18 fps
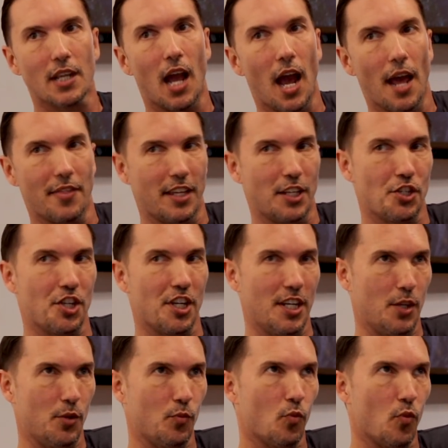I think
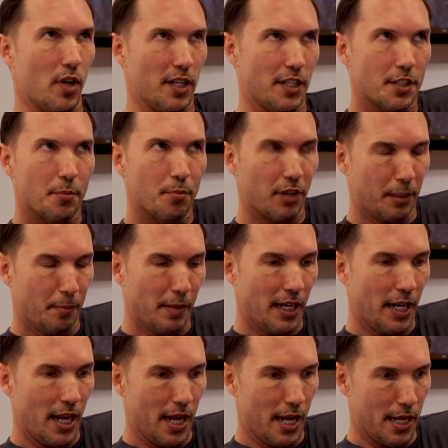she wanted to bring
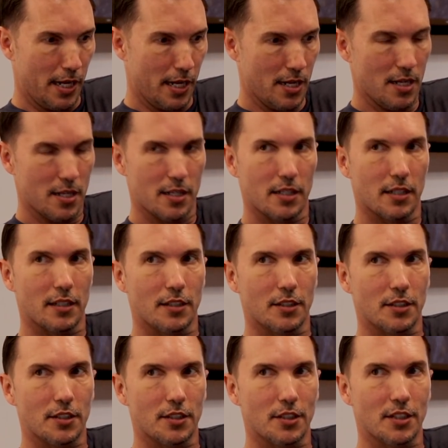me in
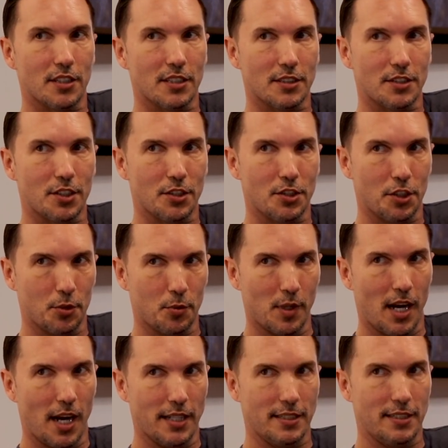to do
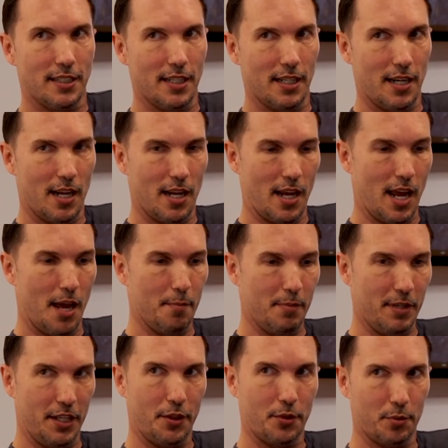what I did
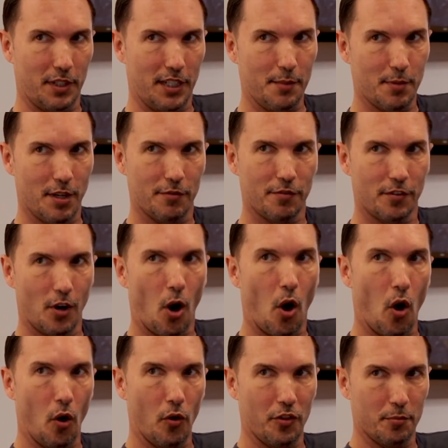at B3, but for
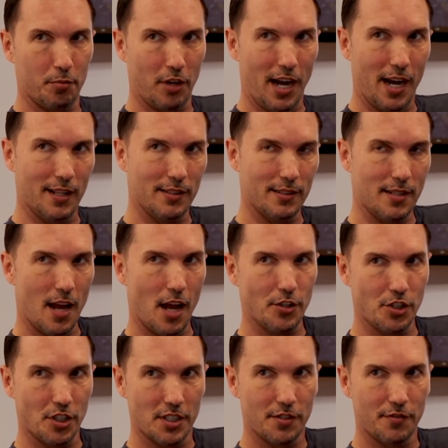all the brands,
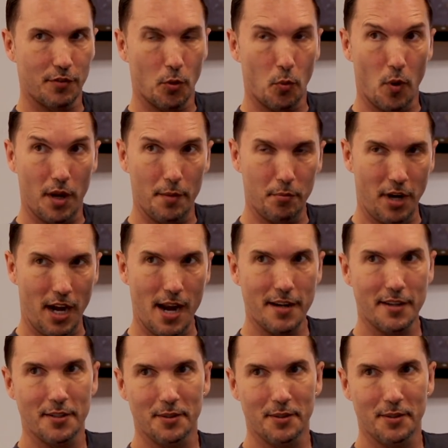not just for one brand.